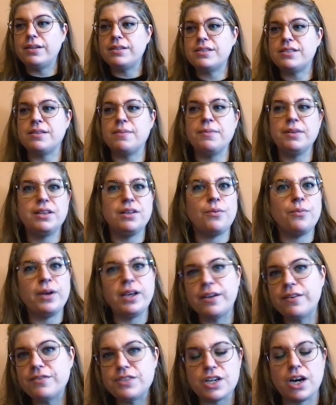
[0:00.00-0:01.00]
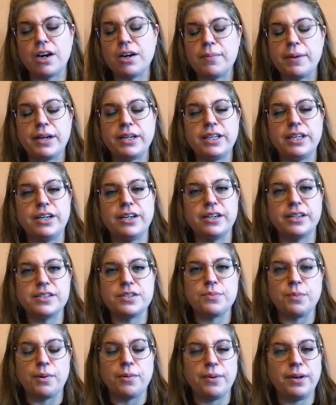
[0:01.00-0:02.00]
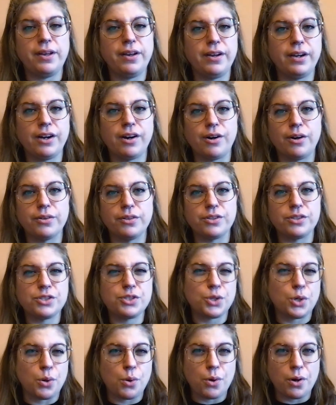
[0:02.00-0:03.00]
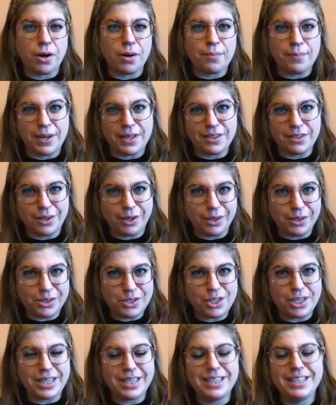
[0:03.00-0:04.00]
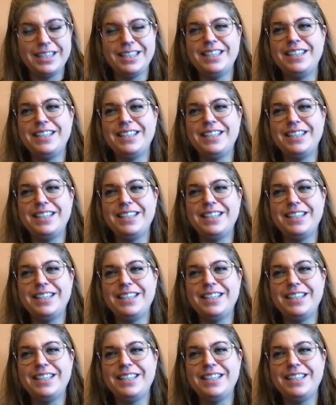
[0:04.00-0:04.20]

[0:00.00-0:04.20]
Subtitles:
Something that we talk about here is what we call the SCORE methodology.